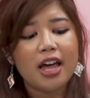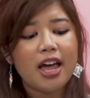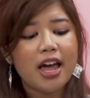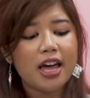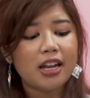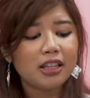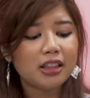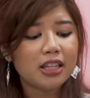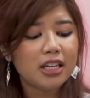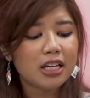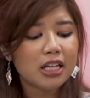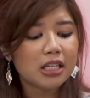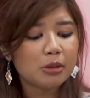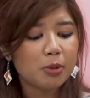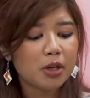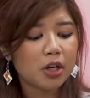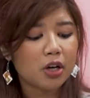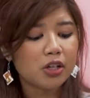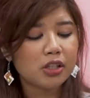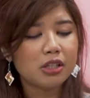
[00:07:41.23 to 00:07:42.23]
And the thing is,
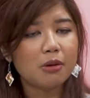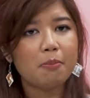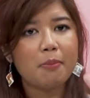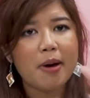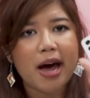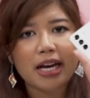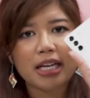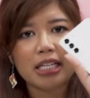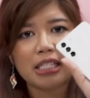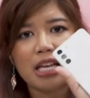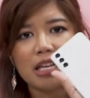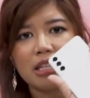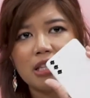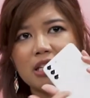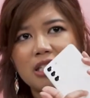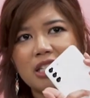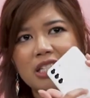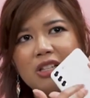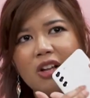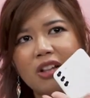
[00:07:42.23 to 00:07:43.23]
because the back is like
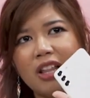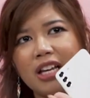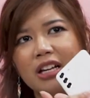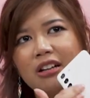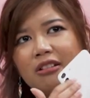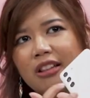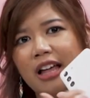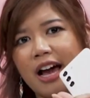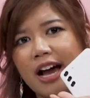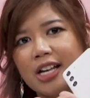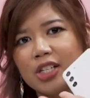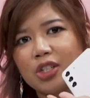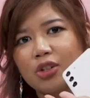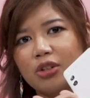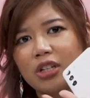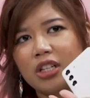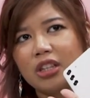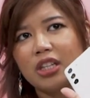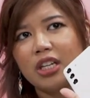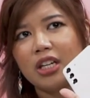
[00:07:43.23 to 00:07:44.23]
this, it's not like glass or
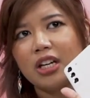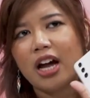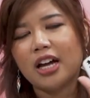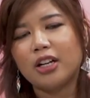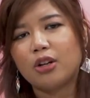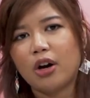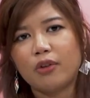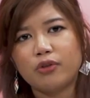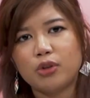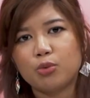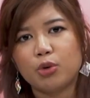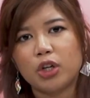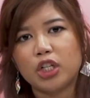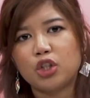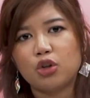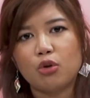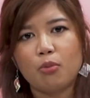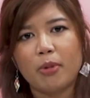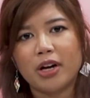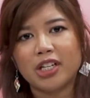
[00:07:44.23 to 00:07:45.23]
anything, I don't have to worry
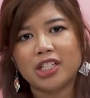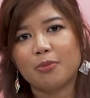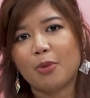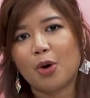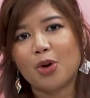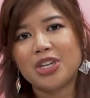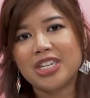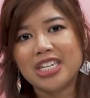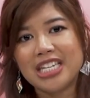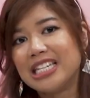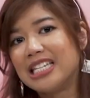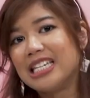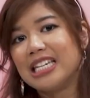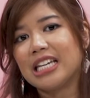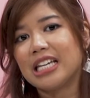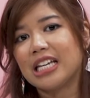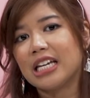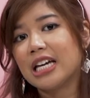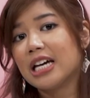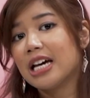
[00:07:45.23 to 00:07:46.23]
too much about
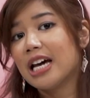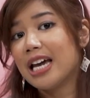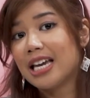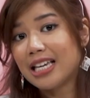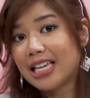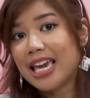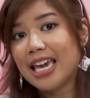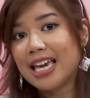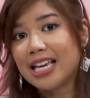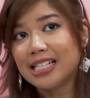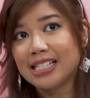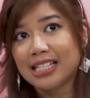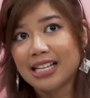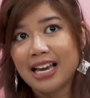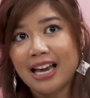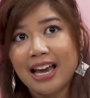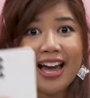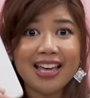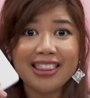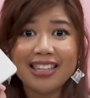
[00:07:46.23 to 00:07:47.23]
needing a case.
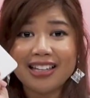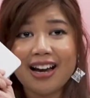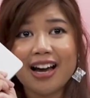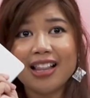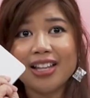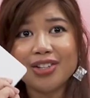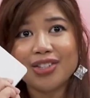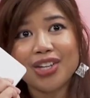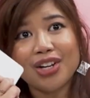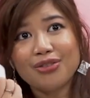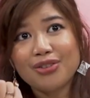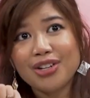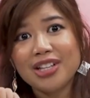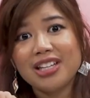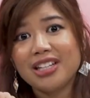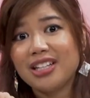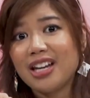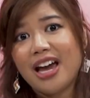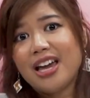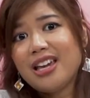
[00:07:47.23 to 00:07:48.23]
And the colors are
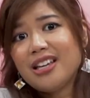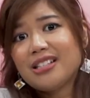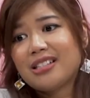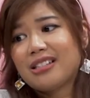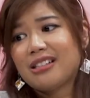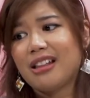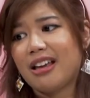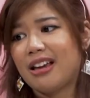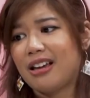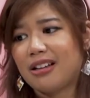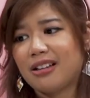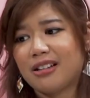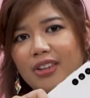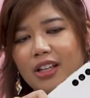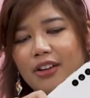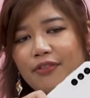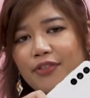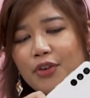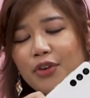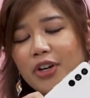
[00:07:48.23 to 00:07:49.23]
really nice. Like,
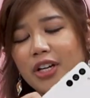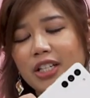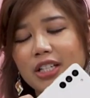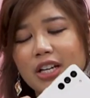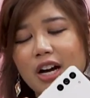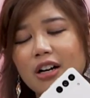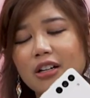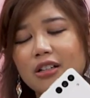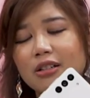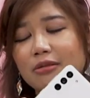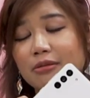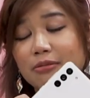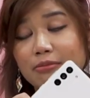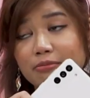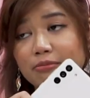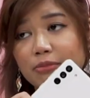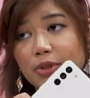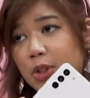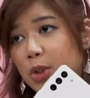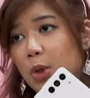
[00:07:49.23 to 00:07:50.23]
if you're a young
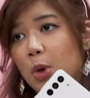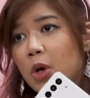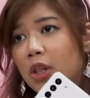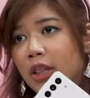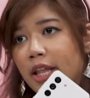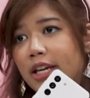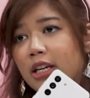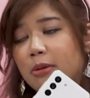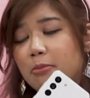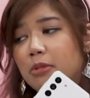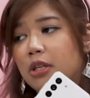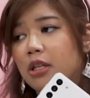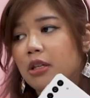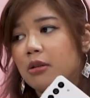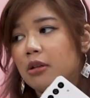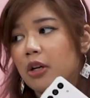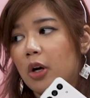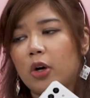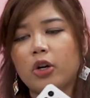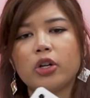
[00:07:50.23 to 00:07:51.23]
soul like
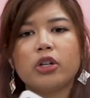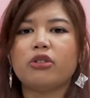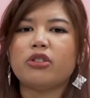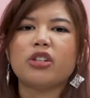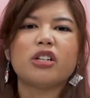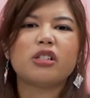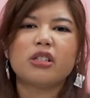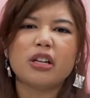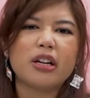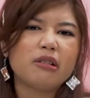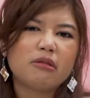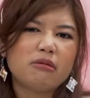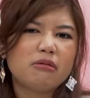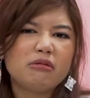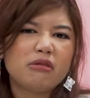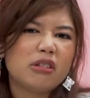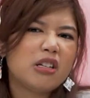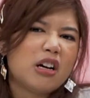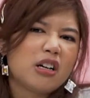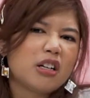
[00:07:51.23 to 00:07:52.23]
me, or you're just like
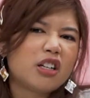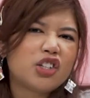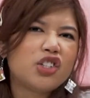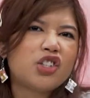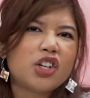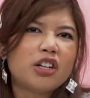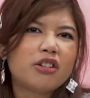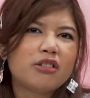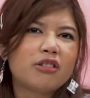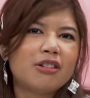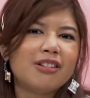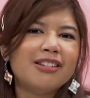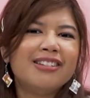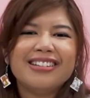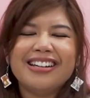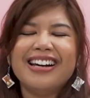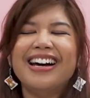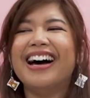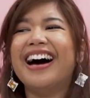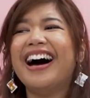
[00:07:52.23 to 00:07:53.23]
young in general,
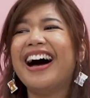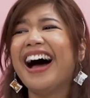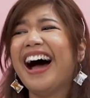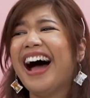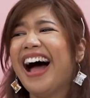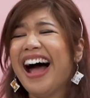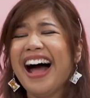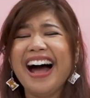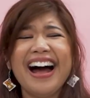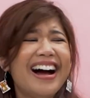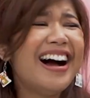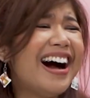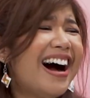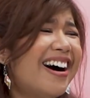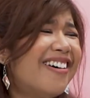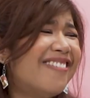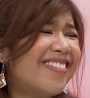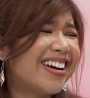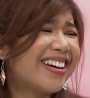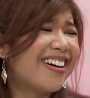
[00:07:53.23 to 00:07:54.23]

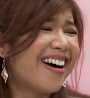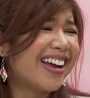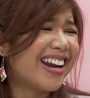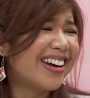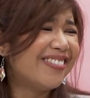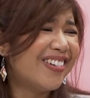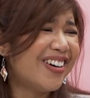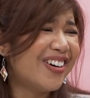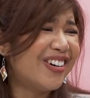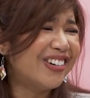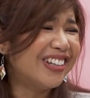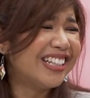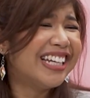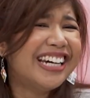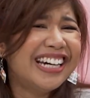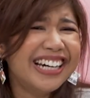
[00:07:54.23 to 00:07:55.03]
oh my god, I'm old.